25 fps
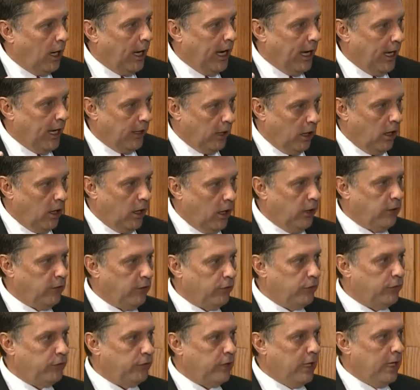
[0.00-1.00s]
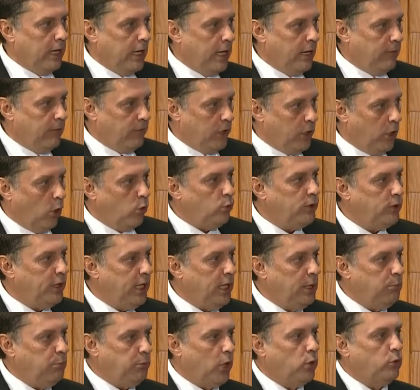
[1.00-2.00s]
and others, if you don't
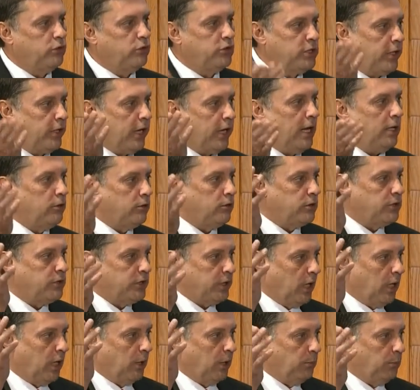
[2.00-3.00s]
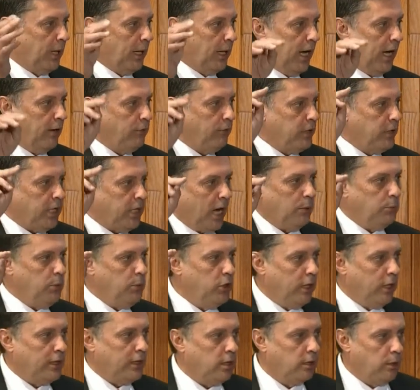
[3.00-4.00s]
keep those standards up, every time you
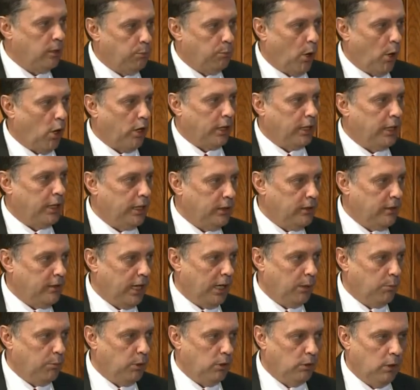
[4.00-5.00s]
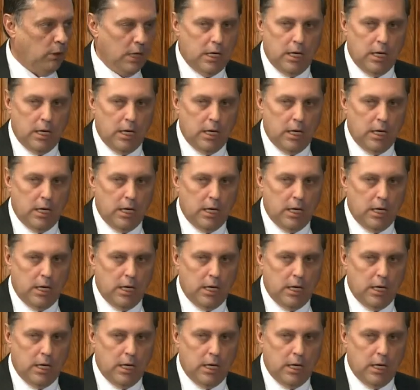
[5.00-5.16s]
get to the bargaining table,